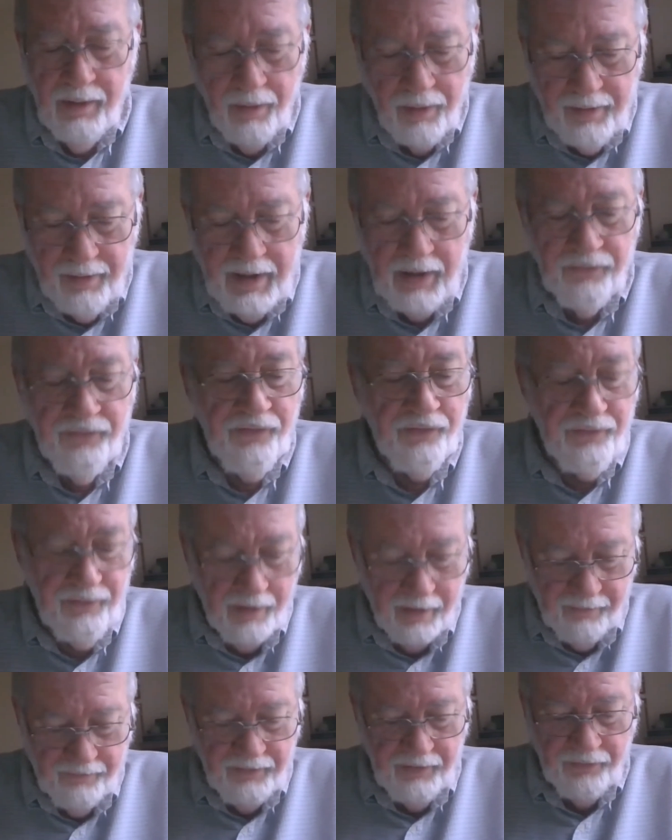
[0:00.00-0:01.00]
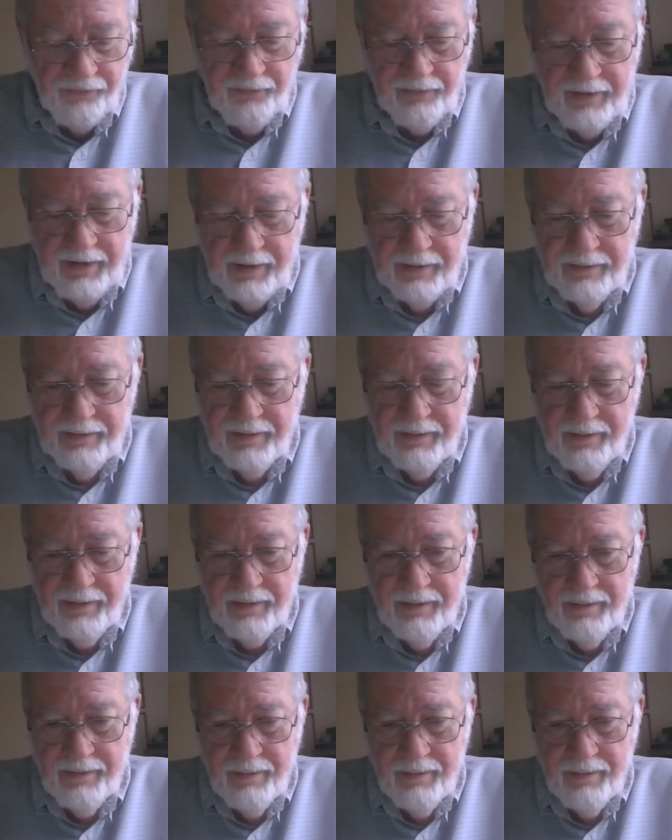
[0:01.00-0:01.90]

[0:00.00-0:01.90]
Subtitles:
in all cases, obviously, and